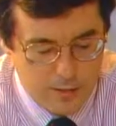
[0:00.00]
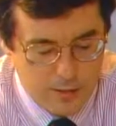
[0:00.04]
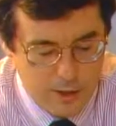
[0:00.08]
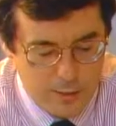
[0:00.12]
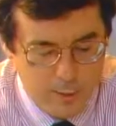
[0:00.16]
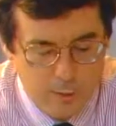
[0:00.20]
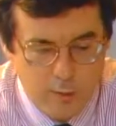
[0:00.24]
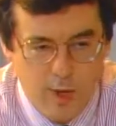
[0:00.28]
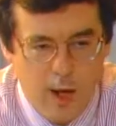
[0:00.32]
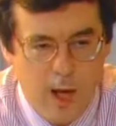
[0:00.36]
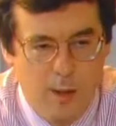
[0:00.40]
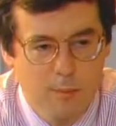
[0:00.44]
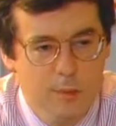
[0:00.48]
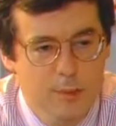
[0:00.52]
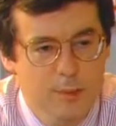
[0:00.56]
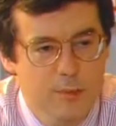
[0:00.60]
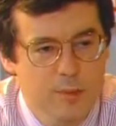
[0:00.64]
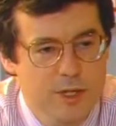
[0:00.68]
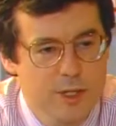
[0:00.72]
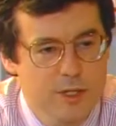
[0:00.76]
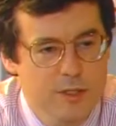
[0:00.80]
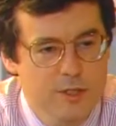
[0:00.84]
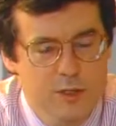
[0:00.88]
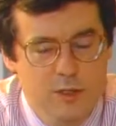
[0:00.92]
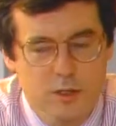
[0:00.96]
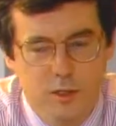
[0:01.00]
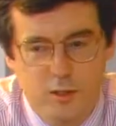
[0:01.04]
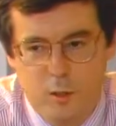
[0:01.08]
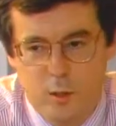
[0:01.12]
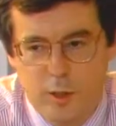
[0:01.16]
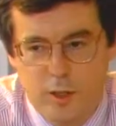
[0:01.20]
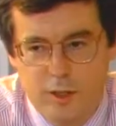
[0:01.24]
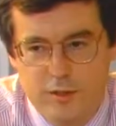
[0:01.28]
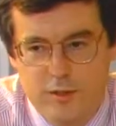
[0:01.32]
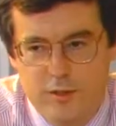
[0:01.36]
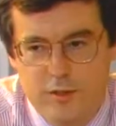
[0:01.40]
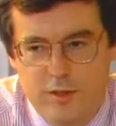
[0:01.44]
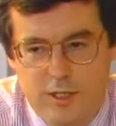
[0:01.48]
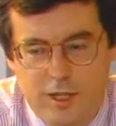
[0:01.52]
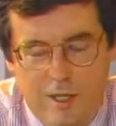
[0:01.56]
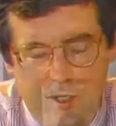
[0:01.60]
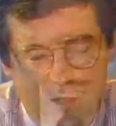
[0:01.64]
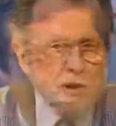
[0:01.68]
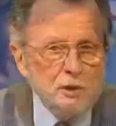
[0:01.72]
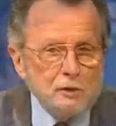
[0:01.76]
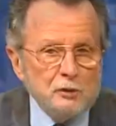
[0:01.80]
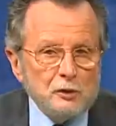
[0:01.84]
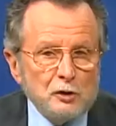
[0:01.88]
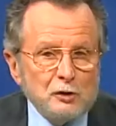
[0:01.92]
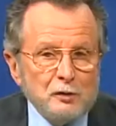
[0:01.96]
whether further studies are needed
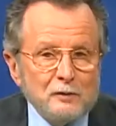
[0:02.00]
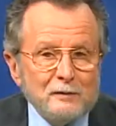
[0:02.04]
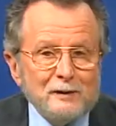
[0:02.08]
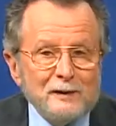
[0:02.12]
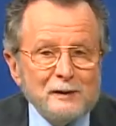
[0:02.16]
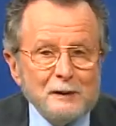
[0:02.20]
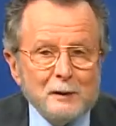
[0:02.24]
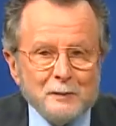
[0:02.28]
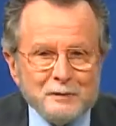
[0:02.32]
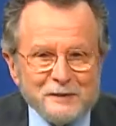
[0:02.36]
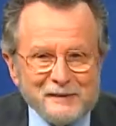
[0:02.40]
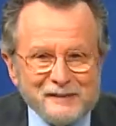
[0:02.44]
to develop